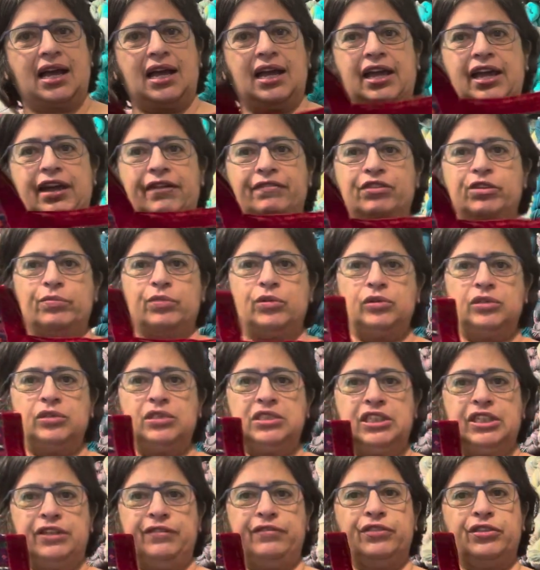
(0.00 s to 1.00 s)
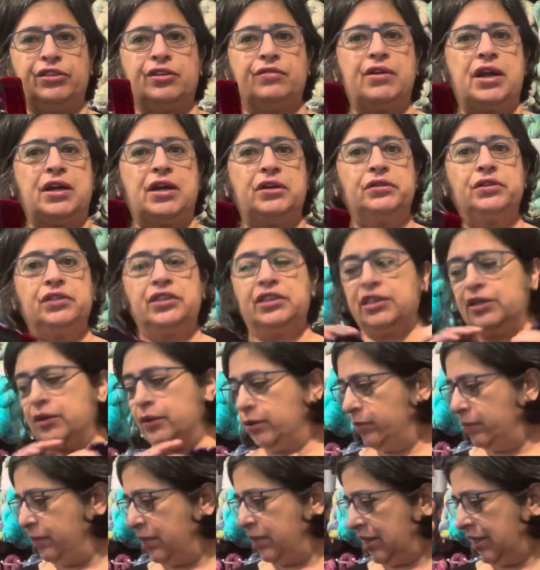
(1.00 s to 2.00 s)
have the motif throughout the
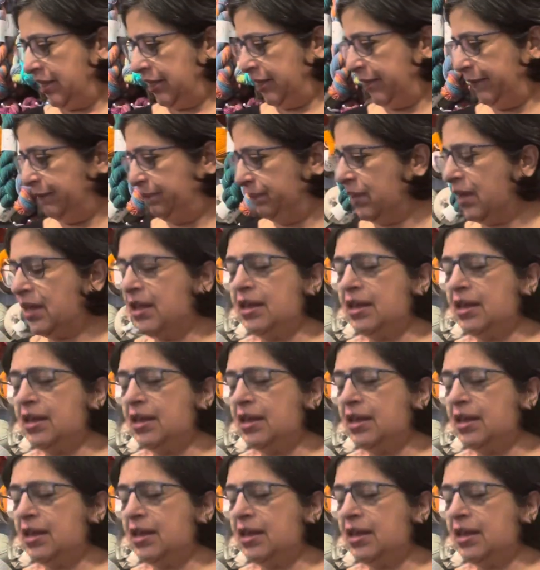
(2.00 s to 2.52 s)
whole body.